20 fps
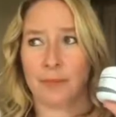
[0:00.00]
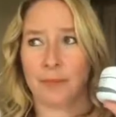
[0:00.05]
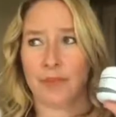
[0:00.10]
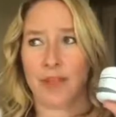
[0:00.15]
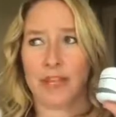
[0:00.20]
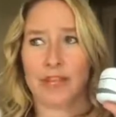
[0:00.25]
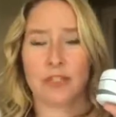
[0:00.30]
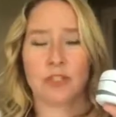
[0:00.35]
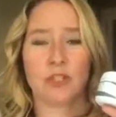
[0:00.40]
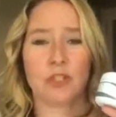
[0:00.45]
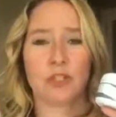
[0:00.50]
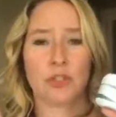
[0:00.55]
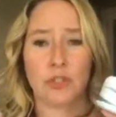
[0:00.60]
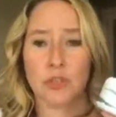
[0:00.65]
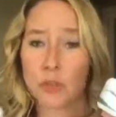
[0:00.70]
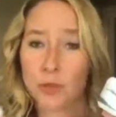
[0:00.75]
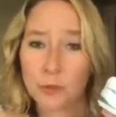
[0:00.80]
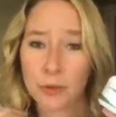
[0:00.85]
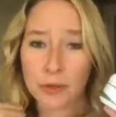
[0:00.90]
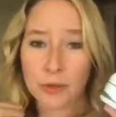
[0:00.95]
like
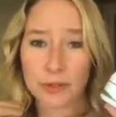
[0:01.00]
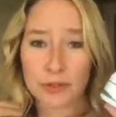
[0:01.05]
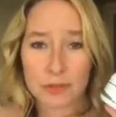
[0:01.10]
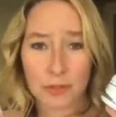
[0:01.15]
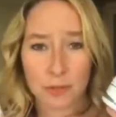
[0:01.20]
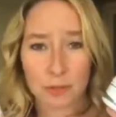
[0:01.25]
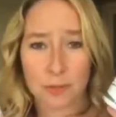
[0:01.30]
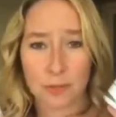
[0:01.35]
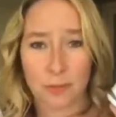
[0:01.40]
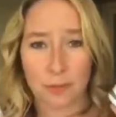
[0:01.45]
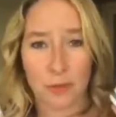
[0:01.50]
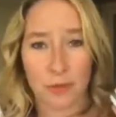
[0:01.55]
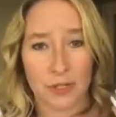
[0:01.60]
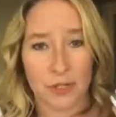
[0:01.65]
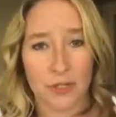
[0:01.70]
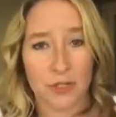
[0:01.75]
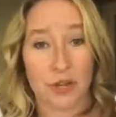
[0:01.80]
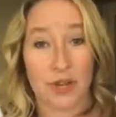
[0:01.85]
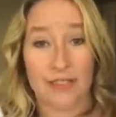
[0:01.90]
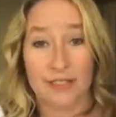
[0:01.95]
super, super
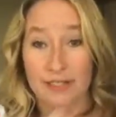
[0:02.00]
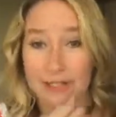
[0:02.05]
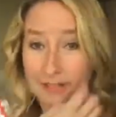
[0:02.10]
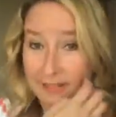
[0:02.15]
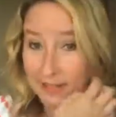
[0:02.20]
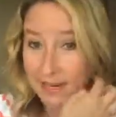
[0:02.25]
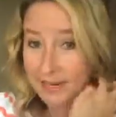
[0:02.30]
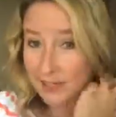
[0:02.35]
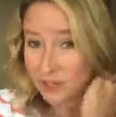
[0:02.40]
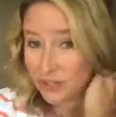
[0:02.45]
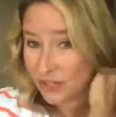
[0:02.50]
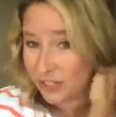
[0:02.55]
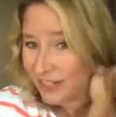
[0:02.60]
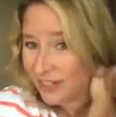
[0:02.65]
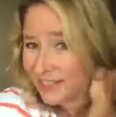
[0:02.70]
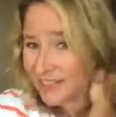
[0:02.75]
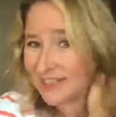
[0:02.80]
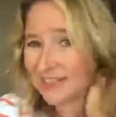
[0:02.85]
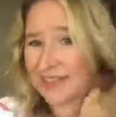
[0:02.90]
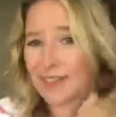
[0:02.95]
moisturizing and hydrating.
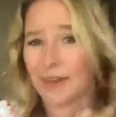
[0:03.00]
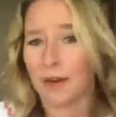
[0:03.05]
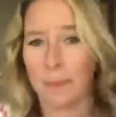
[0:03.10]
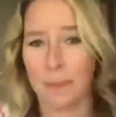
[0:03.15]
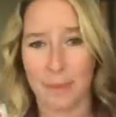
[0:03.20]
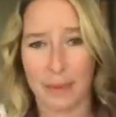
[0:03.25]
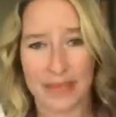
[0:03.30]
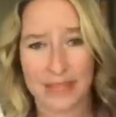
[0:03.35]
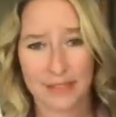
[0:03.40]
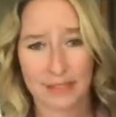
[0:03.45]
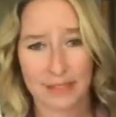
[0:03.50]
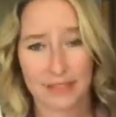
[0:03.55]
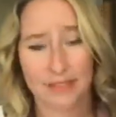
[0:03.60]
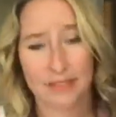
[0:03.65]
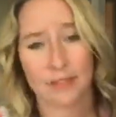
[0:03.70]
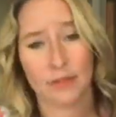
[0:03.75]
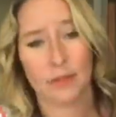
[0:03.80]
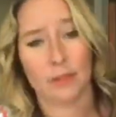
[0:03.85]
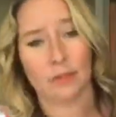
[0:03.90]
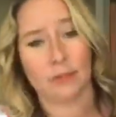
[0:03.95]
It's like amazing.
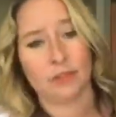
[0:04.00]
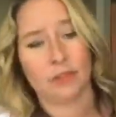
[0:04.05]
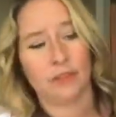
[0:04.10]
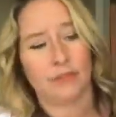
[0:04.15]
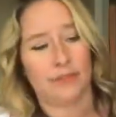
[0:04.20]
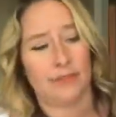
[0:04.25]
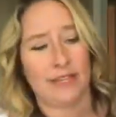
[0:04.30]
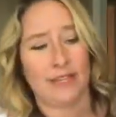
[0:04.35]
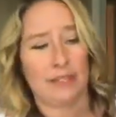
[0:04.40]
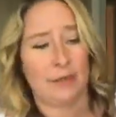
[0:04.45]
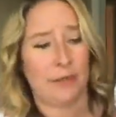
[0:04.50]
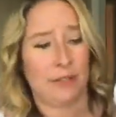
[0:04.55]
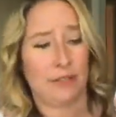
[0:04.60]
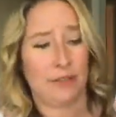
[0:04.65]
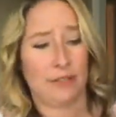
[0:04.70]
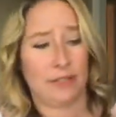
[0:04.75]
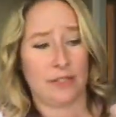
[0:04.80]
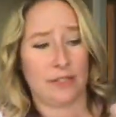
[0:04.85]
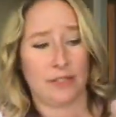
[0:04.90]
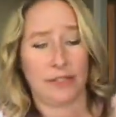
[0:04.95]
So that's why
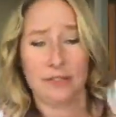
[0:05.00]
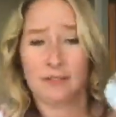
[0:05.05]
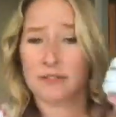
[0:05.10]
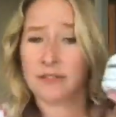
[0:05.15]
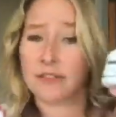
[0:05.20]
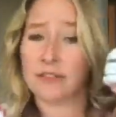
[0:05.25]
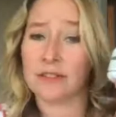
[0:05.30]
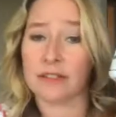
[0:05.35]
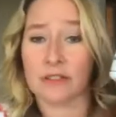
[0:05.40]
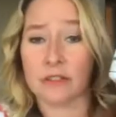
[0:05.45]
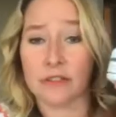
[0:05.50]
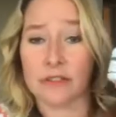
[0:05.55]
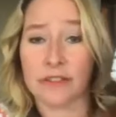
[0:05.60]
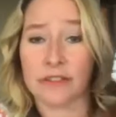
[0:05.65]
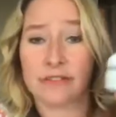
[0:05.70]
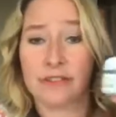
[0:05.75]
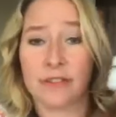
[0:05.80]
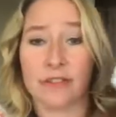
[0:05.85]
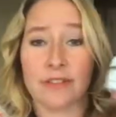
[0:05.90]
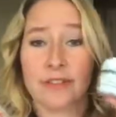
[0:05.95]
your skin literally
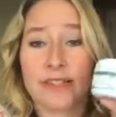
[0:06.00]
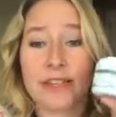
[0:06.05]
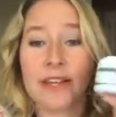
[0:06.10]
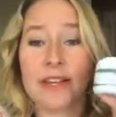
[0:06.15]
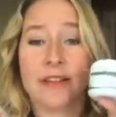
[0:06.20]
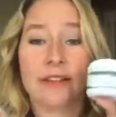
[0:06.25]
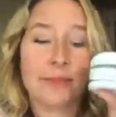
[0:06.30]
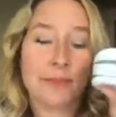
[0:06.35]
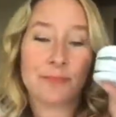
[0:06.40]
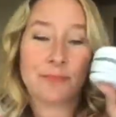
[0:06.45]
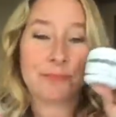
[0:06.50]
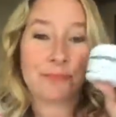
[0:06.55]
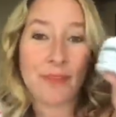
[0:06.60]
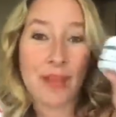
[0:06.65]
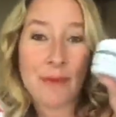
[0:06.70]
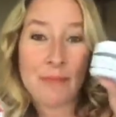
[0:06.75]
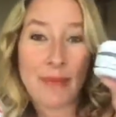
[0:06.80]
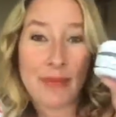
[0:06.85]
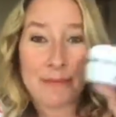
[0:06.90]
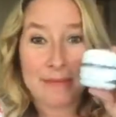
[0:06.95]
feels like
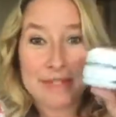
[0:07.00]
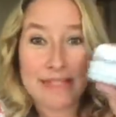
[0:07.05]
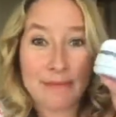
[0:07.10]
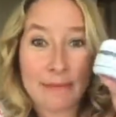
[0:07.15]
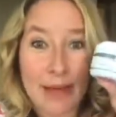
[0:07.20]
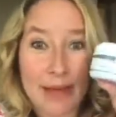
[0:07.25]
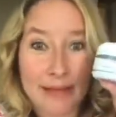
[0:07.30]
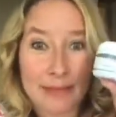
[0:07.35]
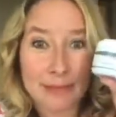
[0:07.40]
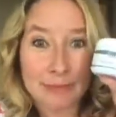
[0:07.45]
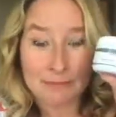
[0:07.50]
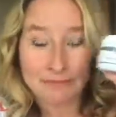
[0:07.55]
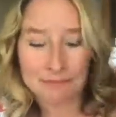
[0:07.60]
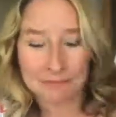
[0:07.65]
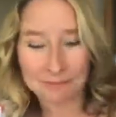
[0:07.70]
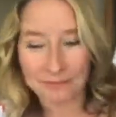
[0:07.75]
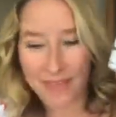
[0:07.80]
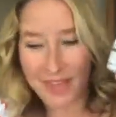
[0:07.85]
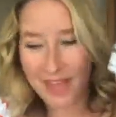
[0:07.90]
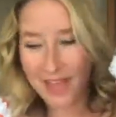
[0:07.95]
a baby's
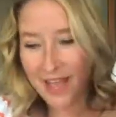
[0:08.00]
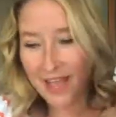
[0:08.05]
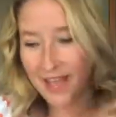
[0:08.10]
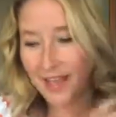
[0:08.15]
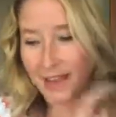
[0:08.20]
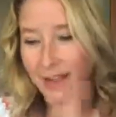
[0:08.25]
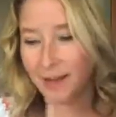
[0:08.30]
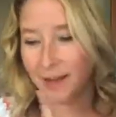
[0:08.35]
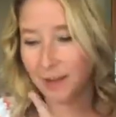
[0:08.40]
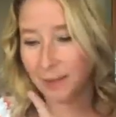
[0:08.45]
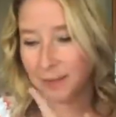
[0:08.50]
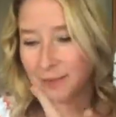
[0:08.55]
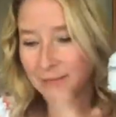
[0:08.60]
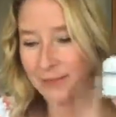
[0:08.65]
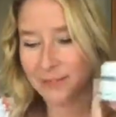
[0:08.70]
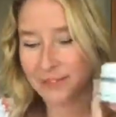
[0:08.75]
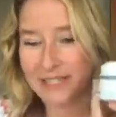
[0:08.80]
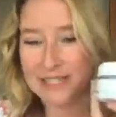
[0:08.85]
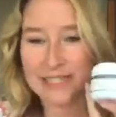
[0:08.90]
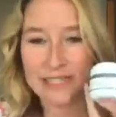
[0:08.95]
bottom. So
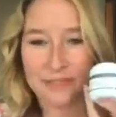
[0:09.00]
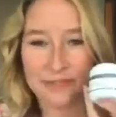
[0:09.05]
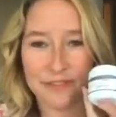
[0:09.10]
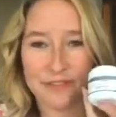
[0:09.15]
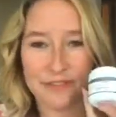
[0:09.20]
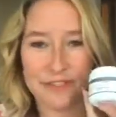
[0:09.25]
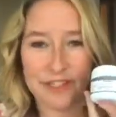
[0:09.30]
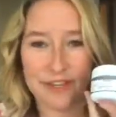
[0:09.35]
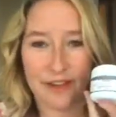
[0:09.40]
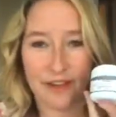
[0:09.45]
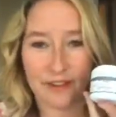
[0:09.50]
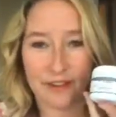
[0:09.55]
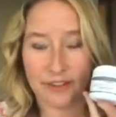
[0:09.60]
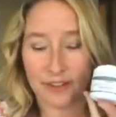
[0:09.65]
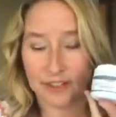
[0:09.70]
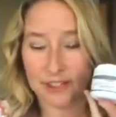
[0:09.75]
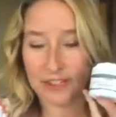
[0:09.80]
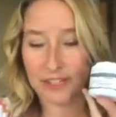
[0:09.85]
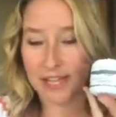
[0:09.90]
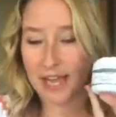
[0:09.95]
this is
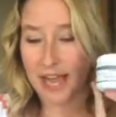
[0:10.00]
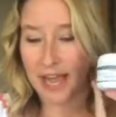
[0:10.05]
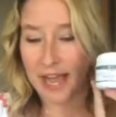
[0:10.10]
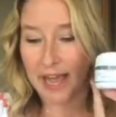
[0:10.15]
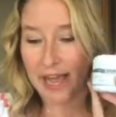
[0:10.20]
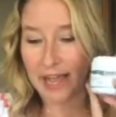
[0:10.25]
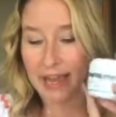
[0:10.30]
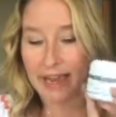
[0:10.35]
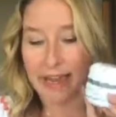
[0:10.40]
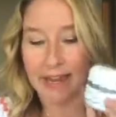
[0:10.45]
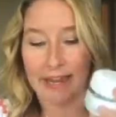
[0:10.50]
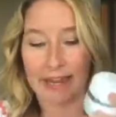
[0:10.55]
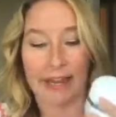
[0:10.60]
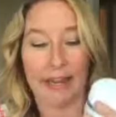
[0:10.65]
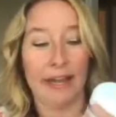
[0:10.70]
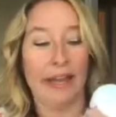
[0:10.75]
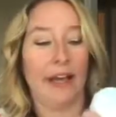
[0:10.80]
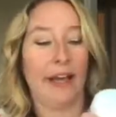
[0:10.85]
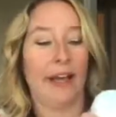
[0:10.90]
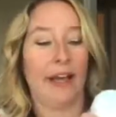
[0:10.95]
$50.
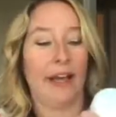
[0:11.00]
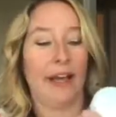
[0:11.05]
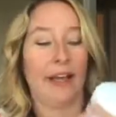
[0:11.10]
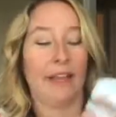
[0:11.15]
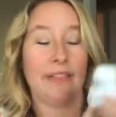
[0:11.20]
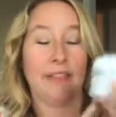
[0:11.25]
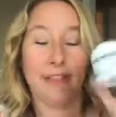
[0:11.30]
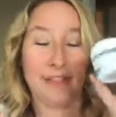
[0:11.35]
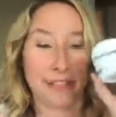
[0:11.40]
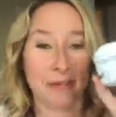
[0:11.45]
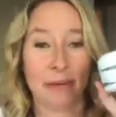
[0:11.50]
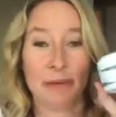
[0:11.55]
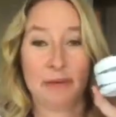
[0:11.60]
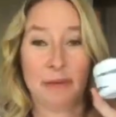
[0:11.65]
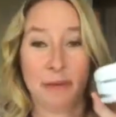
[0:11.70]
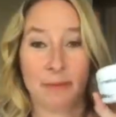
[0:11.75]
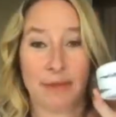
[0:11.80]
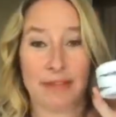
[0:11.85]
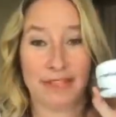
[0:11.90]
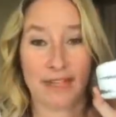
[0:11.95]
This might be
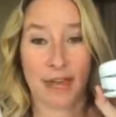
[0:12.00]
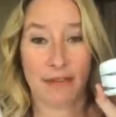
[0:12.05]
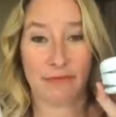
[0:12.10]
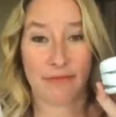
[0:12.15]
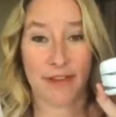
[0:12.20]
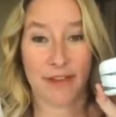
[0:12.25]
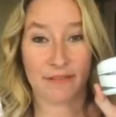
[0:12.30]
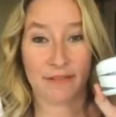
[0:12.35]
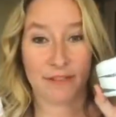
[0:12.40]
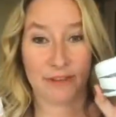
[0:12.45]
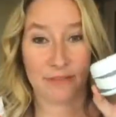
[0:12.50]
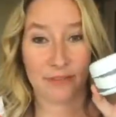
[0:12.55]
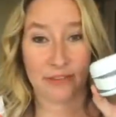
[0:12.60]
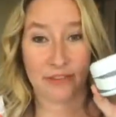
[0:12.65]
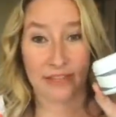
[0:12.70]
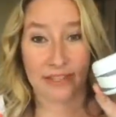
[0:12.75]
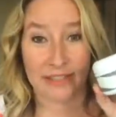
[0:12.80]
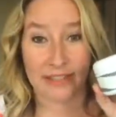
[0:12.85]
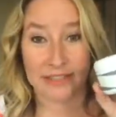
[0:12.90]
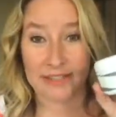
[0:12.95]
in my top 5 favorite
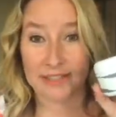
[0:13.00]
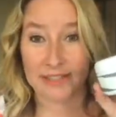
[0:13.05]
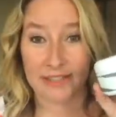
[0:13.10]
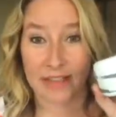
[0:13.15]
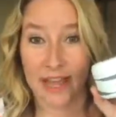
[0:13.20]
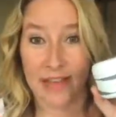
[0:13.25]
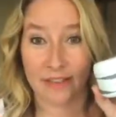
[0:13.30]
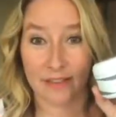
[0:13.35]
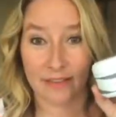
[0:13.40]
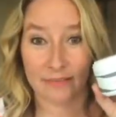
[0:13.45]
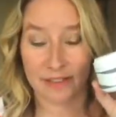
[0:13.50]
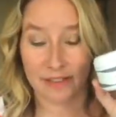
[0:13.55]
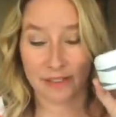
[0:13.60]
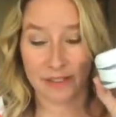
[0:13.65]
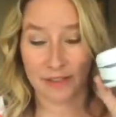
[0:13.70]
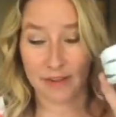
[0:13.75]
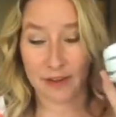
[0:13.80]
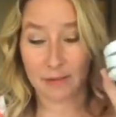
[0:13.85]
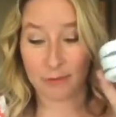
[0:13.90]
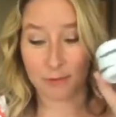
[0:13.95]
things. I love this.
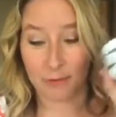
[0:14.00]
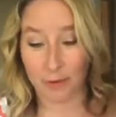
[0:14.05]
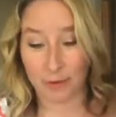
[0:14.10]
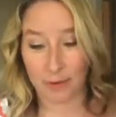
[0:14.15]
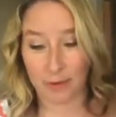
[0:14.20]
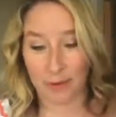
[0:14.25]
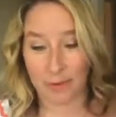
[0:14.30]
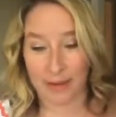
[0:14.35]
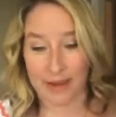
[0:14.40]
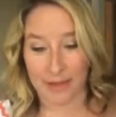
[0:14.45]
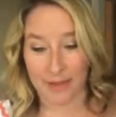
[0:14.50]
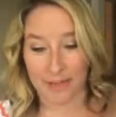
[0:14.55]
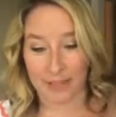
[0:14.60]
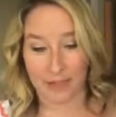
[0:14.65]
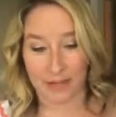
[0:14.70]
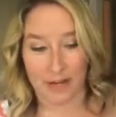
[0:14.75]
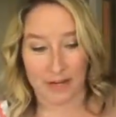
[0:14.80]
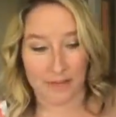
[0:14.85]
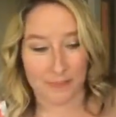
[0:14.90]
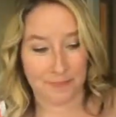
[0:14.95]
So I was blown away by it when I
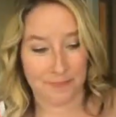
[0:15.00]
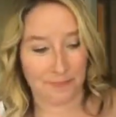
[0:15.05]
tried it.